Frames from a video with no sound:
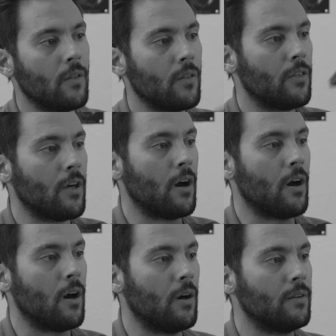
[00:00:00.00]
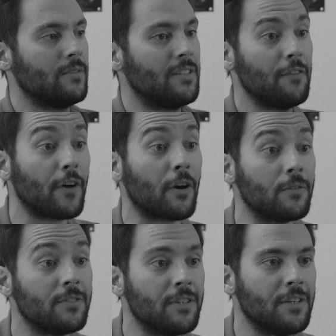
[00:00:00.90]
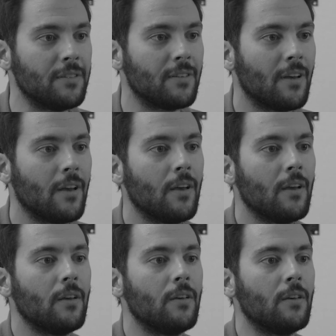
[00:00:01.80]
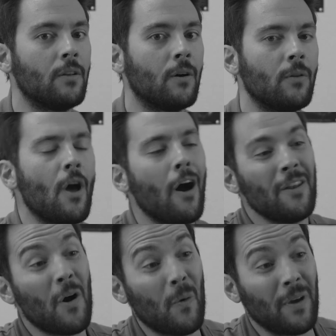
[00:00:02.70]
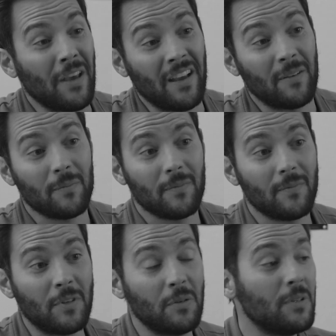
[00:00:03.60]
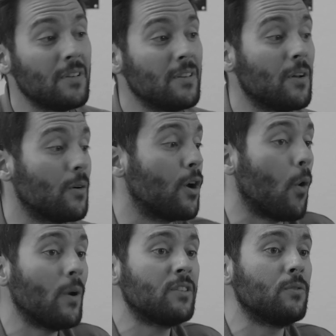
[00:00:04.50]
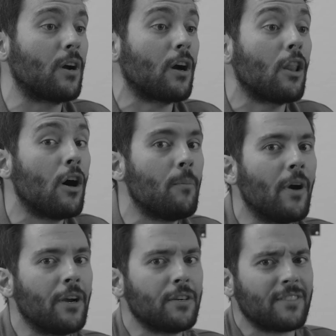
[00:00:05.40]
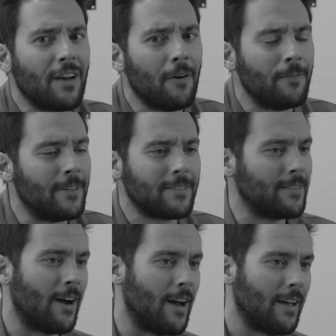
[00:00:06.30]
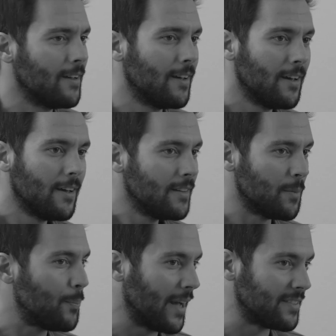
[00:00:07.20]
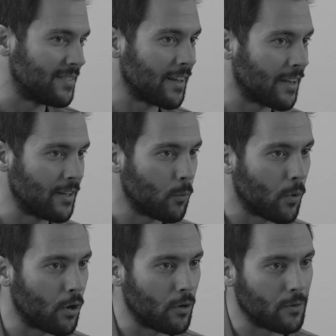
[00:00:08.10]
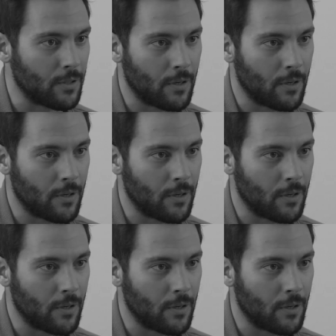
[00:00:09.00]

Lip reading: the difficulties, you know, not knowing, you know, going to a club by yourself, it's not the best thing in the world, you